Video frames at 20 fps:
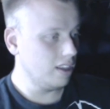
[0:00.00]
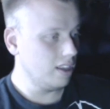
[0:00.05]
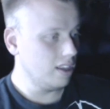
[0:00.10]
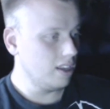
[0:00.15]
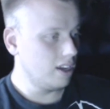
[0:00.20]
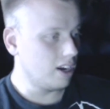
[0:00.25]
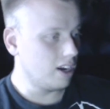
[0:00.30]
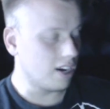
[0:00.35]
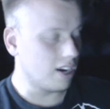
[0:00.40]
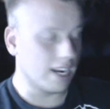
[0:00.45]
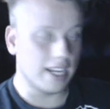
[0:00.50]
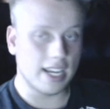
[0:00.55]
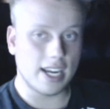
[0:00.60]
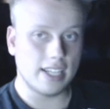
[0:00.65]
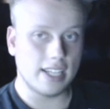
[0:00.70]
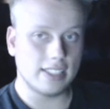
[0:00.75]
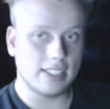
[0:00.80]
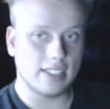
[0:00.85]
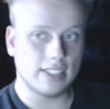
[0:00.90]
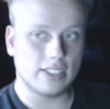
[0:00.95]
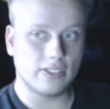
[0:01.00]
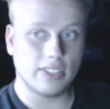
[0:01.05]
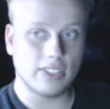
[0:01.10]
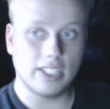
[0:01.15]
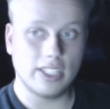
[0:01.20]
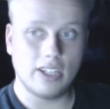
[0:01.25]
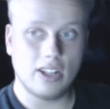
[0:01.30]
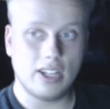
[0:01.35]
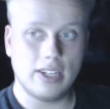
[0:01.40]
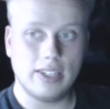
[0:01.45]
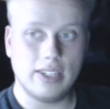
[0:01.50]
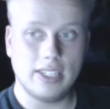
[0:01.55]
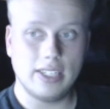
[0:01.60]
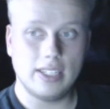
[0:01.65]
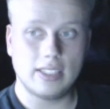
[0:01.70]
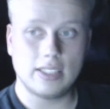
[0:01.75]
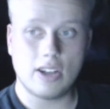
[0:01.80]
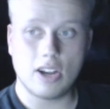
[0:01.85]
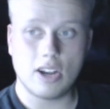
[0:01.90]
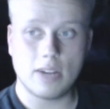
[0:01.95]
Alright guys, that's really all I needed
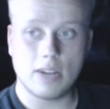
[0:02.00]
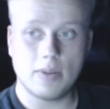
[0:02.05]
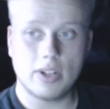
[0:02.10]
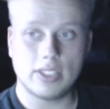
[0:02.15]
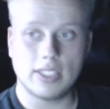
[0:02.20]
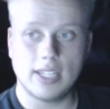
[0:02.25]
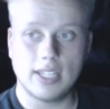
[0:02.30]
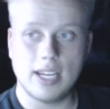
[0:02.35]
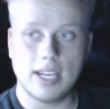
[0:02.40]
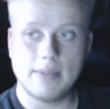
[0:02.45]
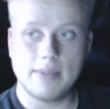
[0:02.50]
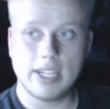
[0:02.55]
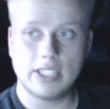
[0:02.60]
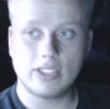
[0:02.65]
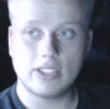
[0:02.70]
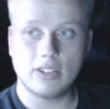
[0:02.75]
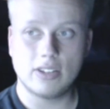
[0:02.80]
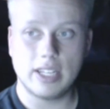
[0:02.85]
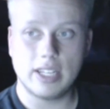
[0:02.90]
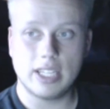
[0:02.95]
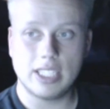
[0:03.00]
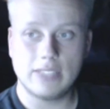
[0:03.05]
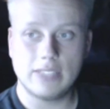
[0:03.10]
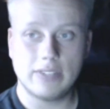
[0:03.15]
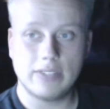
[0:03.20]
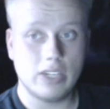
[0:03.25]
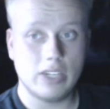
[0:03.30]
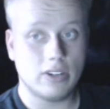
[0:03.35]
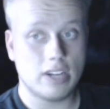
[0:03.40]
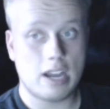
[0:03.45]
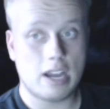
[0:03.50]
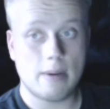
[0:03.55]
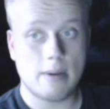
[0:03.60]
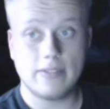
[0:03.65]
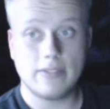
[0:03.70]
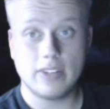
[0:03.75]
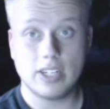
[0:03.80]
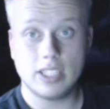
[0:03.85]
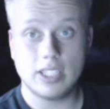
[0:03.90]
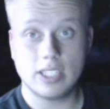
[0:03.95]
to talk about today. Make sure to like this video,
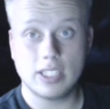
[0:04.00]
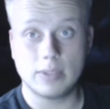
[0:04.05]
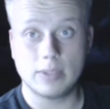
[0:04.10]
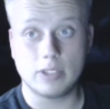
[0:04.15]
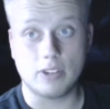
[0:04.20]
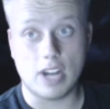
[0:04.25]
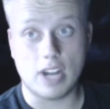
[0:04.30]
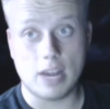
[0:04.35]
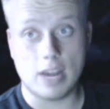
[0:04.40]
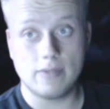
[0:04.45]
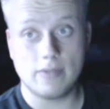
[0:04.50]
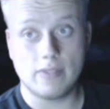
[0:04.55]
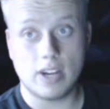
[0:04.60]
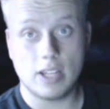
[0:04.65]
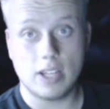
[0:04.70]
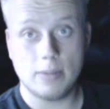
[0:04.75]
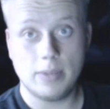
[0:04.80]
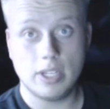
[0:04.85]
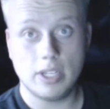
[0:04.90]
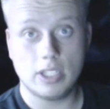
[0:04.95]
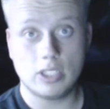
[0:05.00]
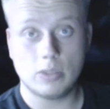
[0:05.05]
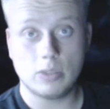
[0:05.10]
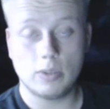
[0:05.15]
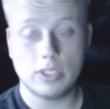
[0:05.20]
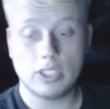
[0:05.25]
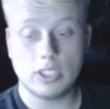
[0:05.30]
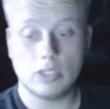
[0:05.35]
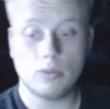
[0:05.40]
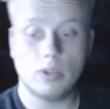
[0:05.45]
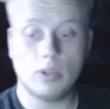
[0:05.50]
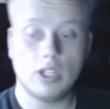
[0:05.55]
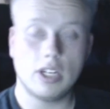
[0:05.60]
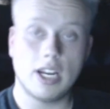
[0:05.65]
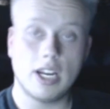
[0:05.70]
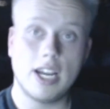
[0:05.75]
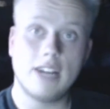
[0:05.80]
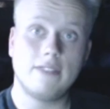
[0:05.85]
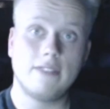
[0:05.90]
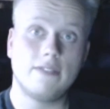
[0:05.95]
comment, rate, and subscribe, and follow me on Twitch, Twitter,
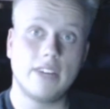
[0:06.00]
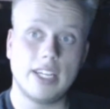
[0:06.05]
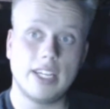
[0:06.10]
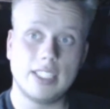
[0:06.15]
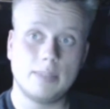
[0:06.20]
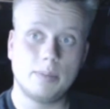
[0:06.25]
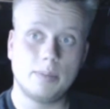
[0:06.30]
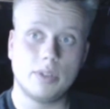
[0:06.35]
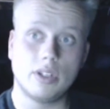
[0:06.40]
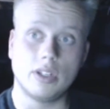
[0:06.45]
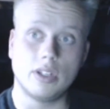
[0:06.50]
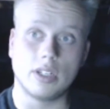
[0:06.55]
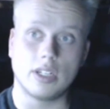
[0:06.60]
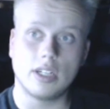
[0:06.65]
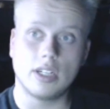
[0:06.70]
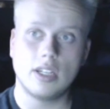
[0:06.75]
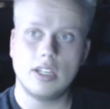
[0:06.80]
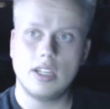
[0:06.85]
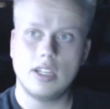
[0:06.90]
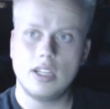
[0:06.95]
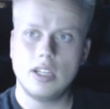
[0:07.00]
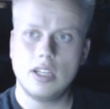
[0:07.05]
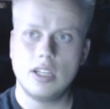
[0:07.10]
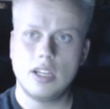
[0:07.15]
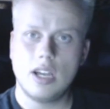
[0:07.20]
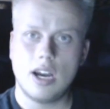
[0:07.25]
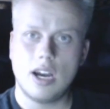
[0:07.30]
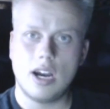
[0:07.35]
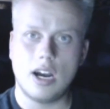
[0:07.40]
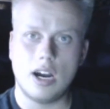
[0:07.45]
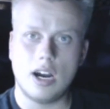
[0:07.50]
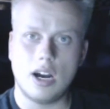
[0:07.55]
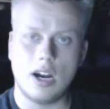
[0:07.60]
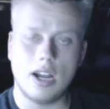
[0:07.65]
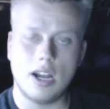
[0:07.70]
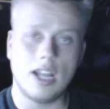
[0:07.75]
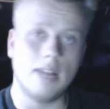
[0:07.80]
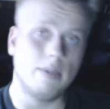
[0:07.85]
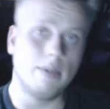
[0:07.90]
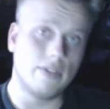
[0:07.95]
and Facebook.
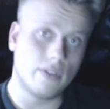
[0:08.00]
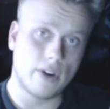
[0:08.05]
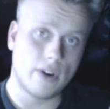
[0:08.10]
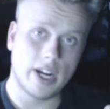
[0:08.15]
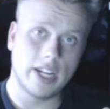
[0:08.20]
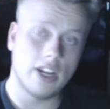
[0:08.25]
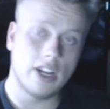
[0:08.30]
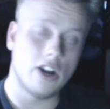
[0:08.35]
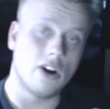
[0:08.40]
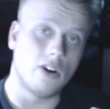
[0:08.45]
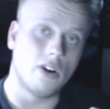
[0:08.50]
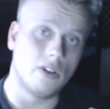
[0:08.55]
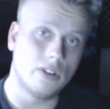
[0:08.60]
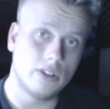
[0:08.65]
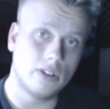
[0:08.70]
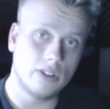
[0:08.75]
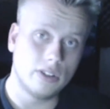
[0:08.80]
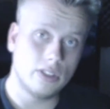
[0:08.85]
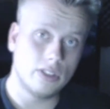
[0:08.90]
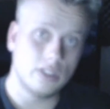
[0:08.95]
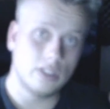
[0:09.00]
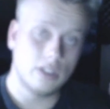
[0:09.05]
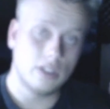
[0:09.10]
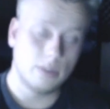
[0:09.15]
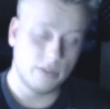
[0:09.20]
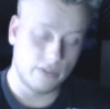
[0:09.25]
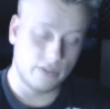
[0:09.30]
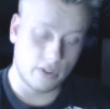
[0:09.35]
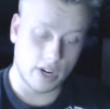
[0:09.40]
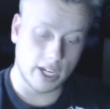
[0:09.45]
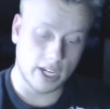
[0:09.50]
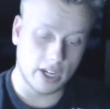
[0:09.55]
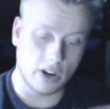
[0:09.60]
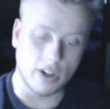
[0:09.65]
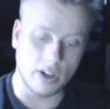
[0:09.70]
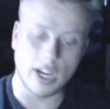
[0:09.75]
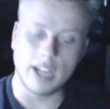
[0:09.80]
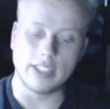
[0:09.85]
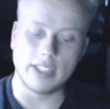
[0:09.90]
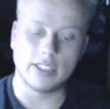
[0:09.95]
And before I go
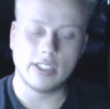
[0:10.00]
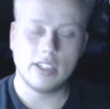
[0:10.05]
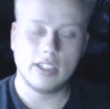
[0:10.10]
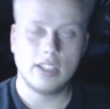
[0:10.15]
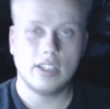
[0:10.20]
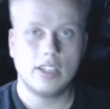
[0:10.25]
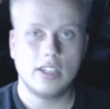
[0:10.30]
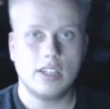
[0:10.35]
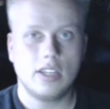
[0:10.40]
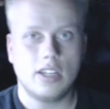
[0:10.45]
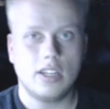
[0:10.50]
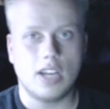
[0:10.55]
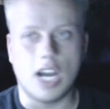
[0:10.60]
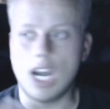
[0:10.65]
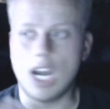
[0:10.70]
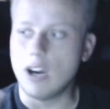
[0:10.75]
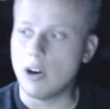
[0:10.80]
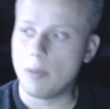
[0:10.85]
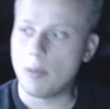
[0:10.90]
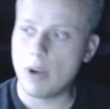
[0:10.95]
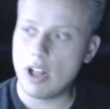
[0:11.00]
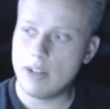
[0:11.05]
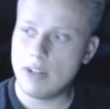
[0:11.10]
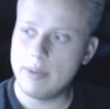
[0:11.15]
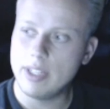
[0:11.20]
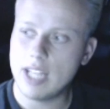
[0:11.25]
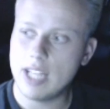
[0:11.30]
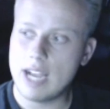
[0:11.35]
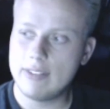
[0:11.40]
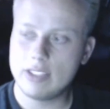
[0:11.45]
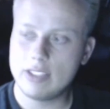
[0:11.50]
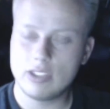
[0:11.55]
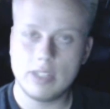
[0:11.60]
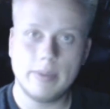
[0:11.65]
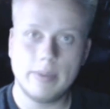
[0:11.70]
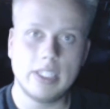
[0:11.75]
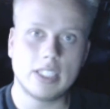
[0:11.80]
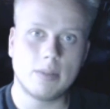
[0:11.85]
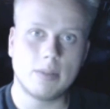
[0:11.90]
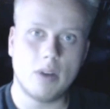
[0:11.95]
guys, I'll probably be live
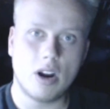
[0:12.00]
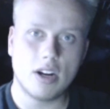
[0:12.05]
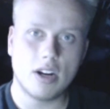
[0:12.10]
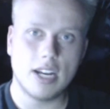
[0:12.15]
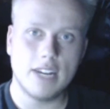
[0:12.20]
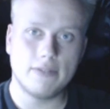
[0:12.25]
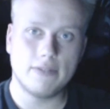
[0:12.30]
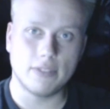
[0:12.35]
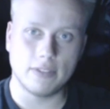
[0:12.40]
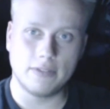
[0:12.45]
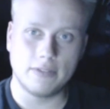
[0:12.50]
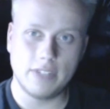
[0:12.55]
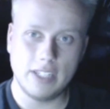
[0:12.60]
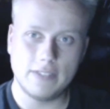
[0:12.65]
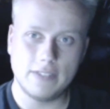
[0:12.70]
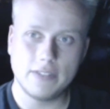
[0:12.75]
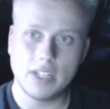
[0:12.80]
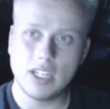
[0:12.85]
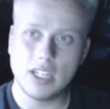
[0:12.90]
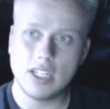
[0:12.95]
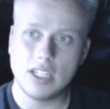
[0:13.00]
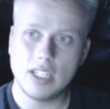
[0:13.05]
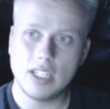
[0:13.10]
streaming tomorrow night for FIFA.